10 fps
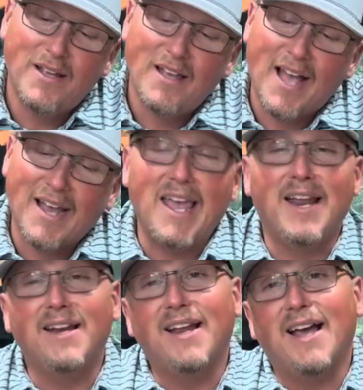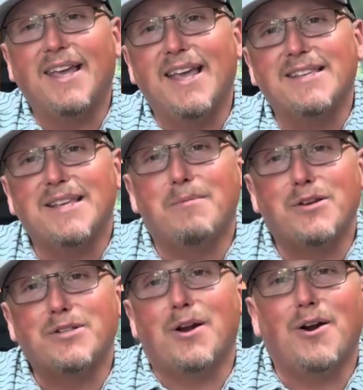I can't say
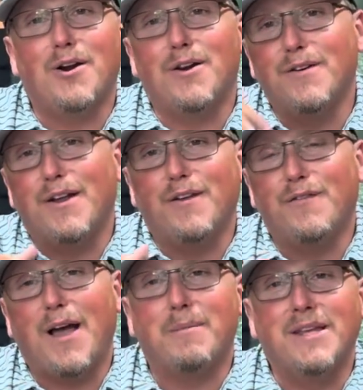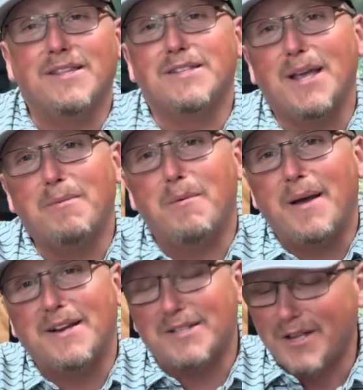much to her if I'm getting the same
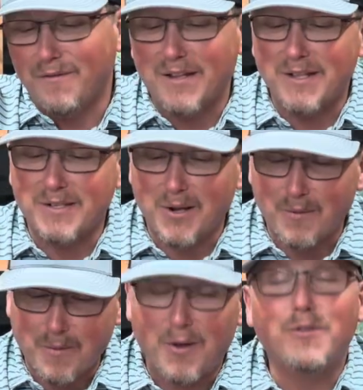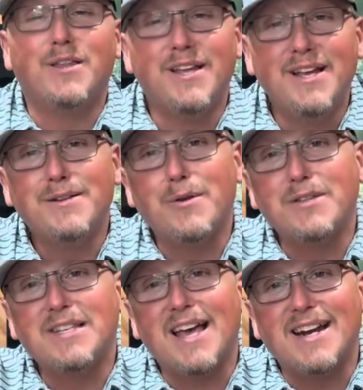amount of stuff in. So we both
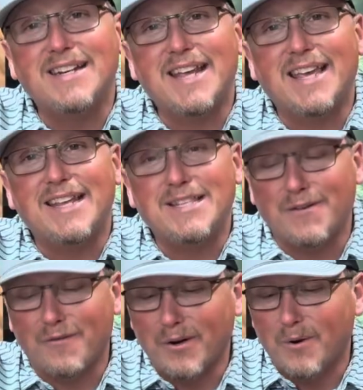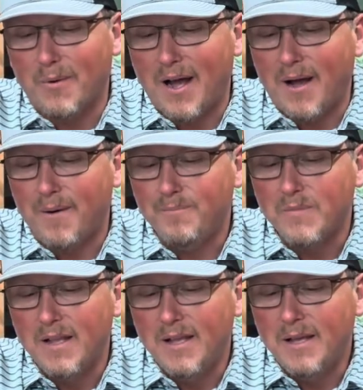decided to take it easy for a little while.
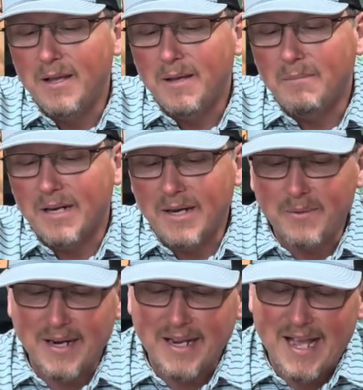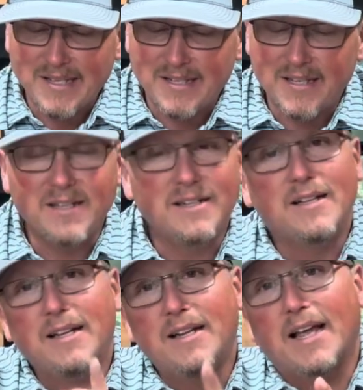But anyway, guys,
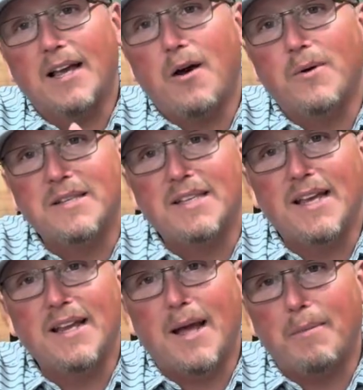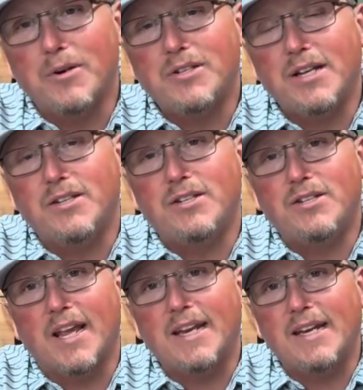like I always say, I appreciate you
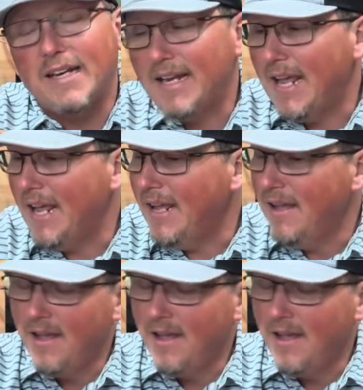checking in today.